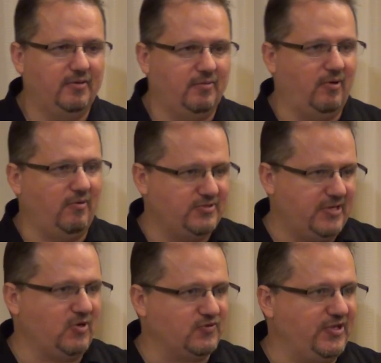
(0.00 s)
Well,
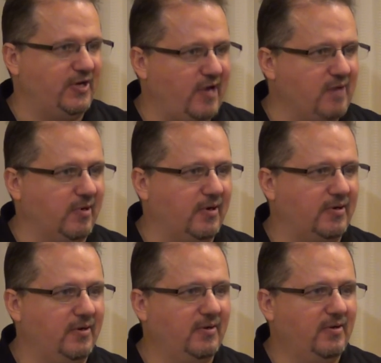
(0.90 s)
same goes with Denny Rayford.
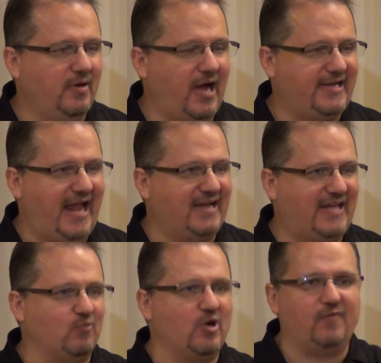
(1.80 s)
I can't
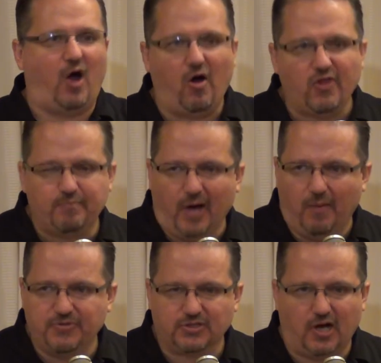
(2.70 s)
get rid of all the
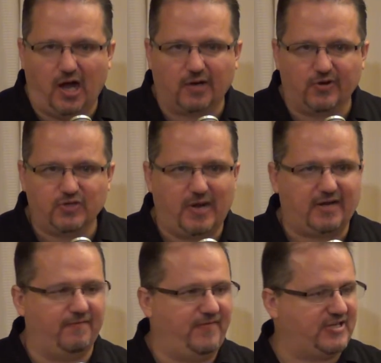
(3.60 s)
bums in Congress, but I
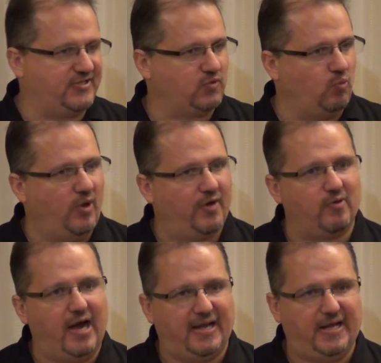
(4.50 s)
can fix this one
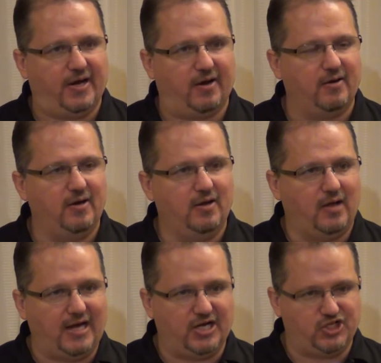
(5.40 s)
right here.
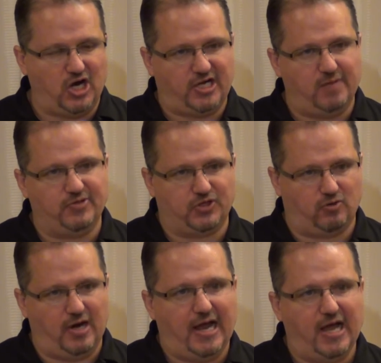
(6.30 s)
I can chuck him in the
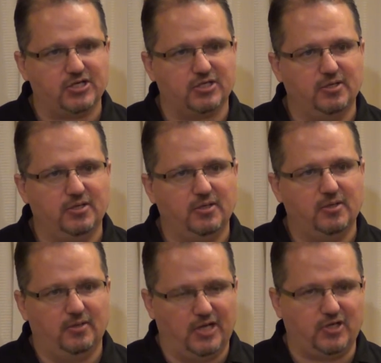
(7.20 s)
trash.
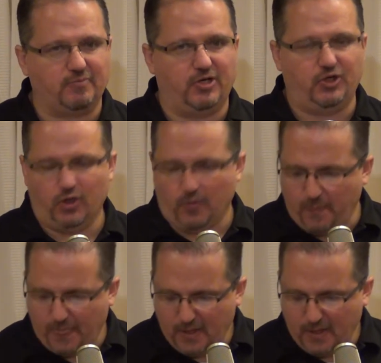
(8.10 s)
That's what I'm going to do.